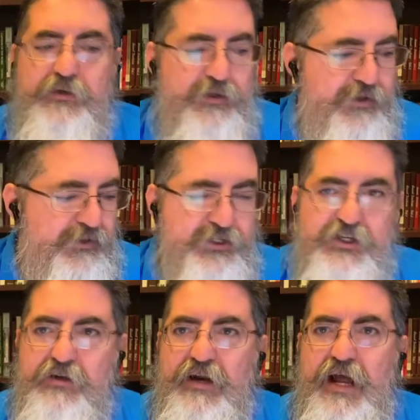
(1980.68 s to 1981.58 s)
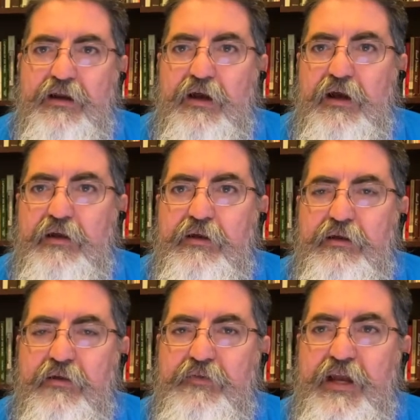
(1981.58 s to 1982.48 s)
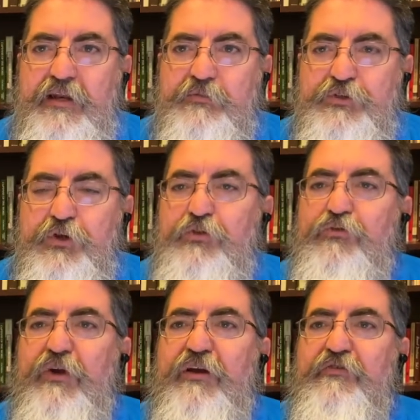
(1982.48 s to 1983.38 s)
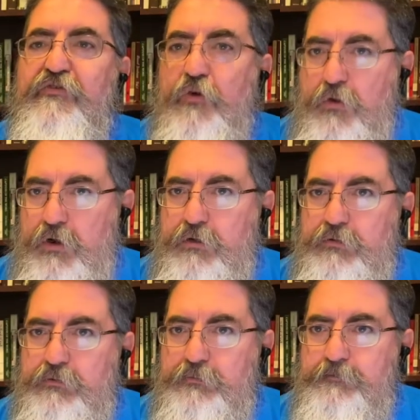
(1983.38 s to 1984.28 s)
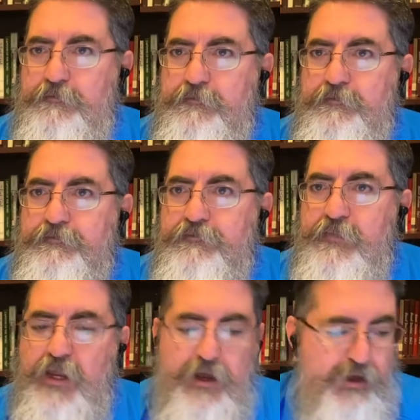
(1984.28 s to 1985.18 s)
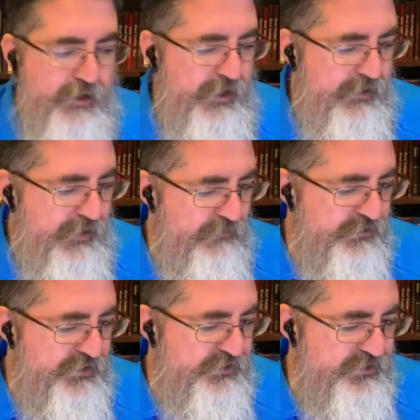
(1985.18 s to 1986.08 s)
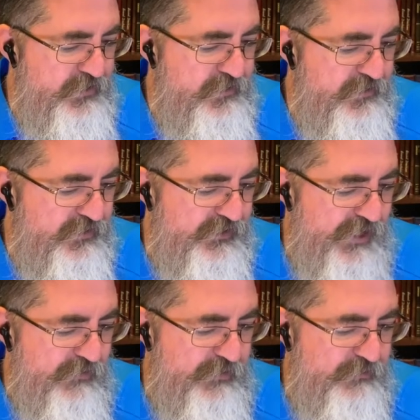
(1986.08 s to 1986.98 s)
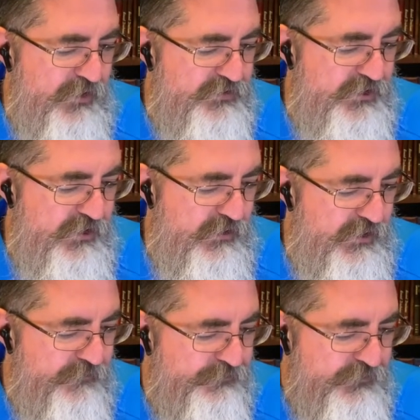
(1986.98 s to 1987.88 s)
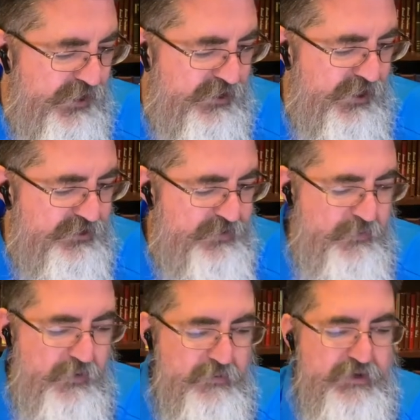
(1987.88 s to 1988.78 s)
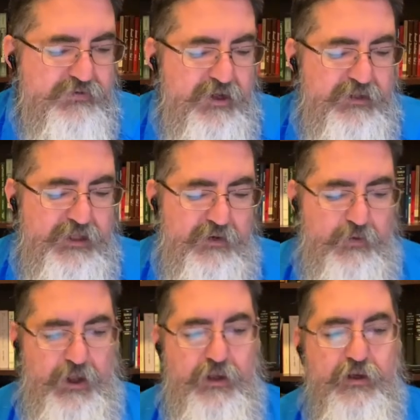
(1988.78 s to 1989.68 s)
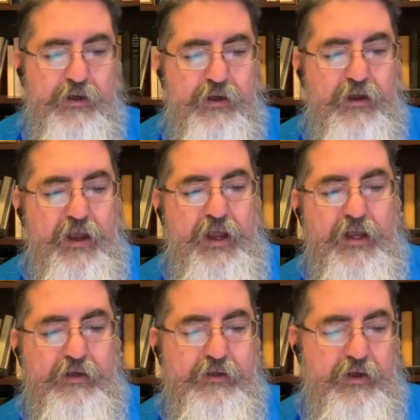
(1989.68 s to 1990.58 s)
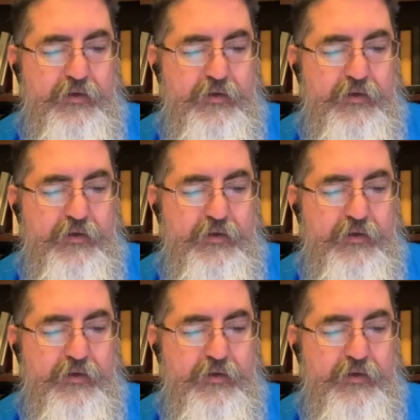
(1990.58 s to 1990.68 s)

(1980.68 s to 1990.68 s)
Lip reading: the general outline of Kingdoms 2, 3, and 4. And he was concerned that they would be persecuted and God's people would be treated that way. And